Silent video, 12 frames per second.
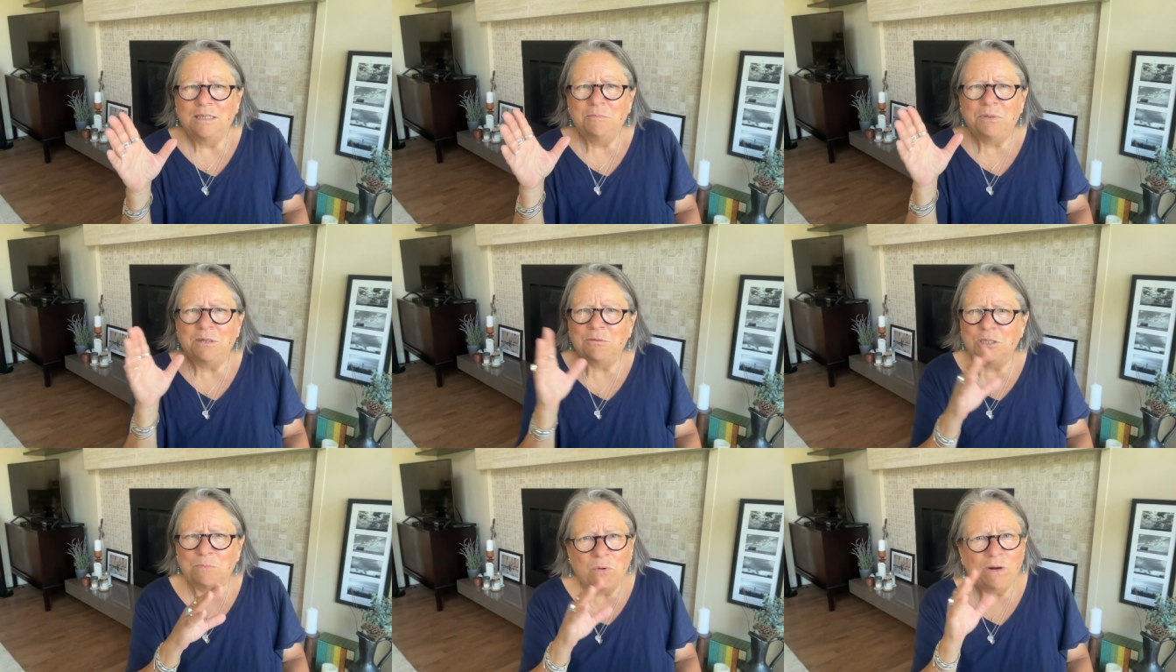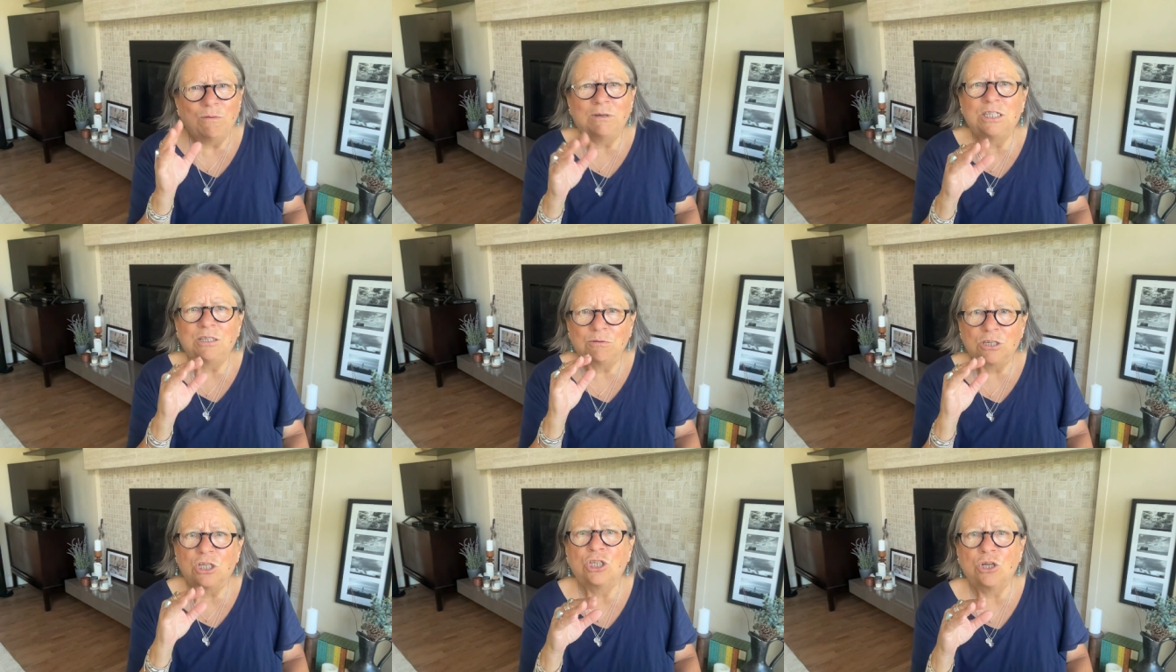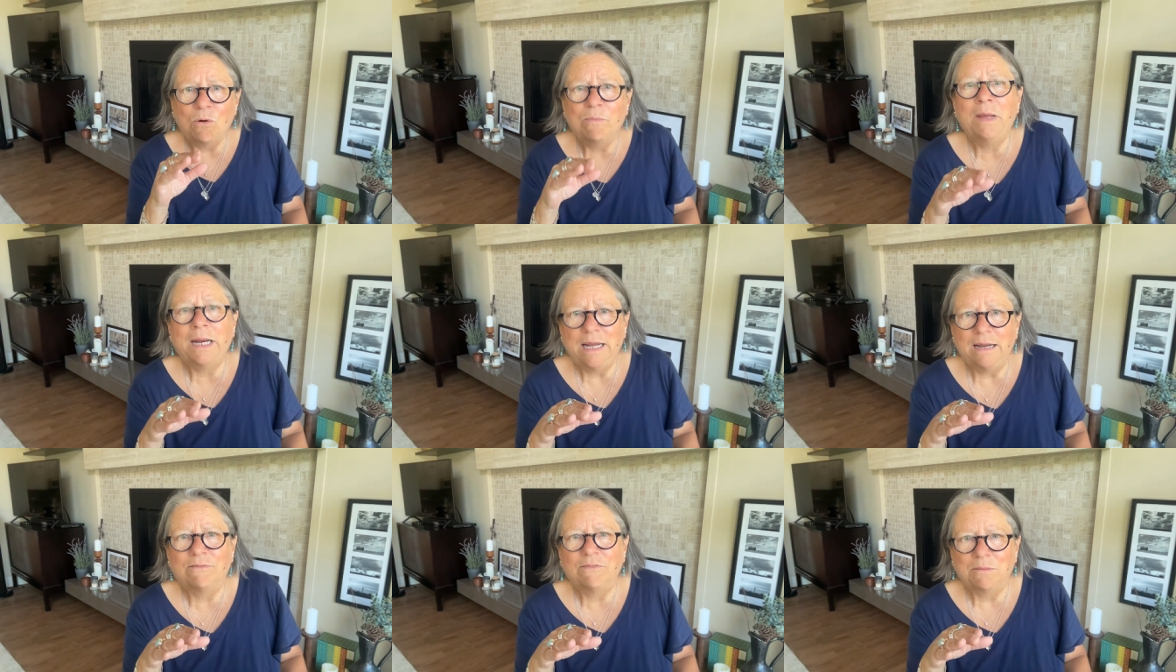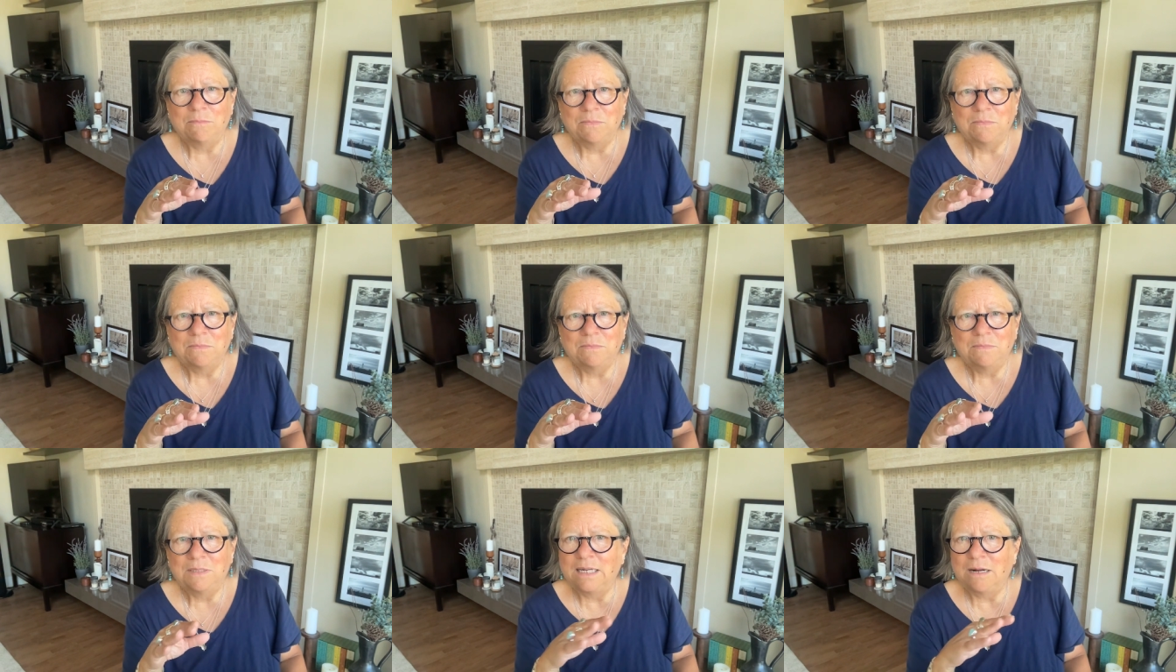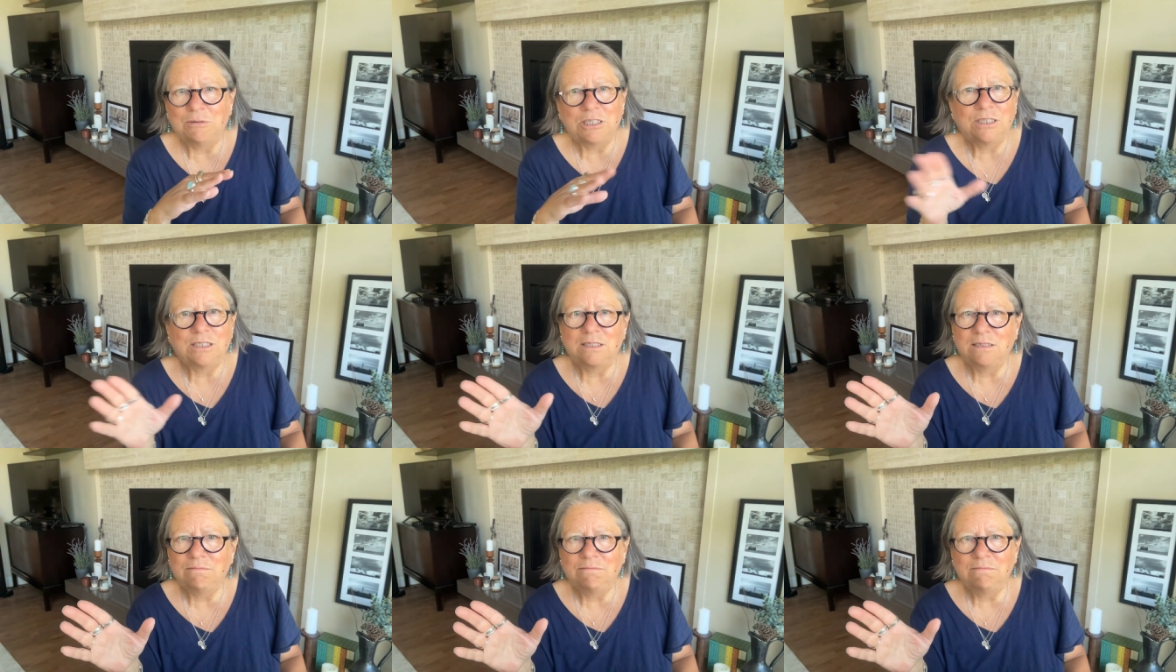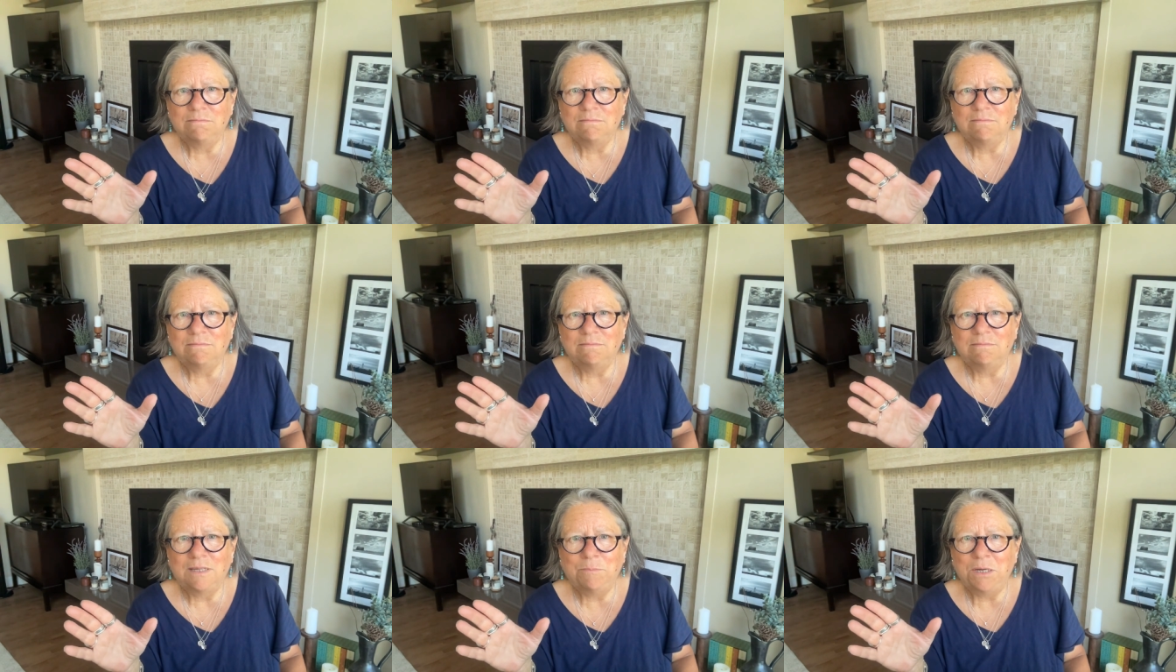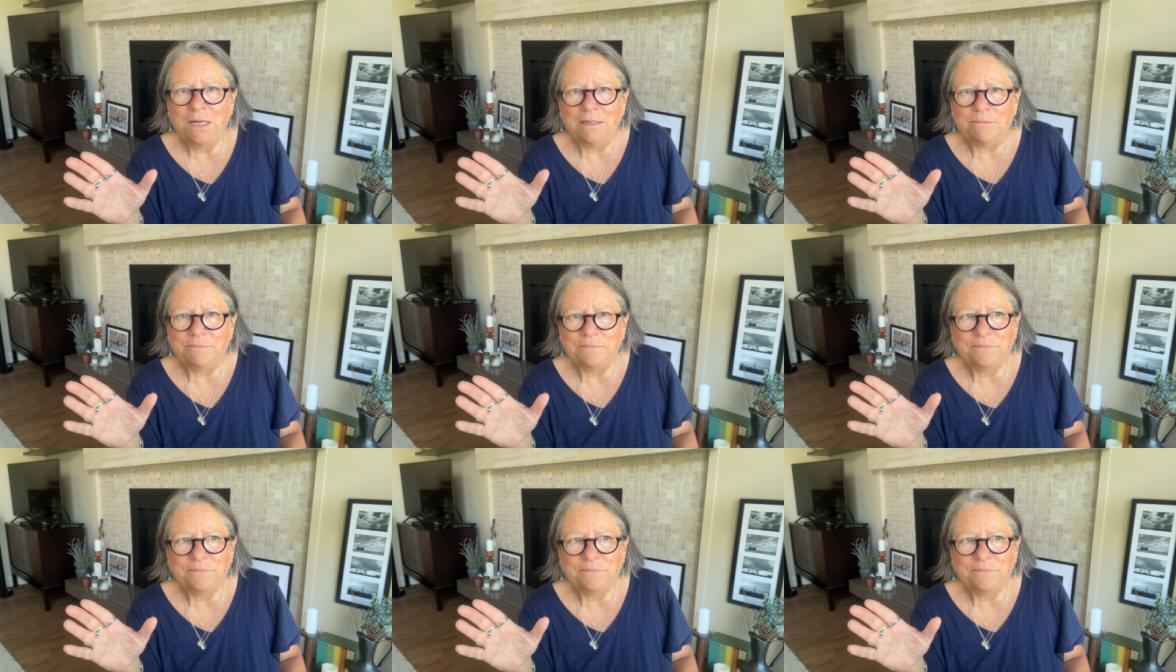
but there was a point at which there were so many of them that i was just i'm done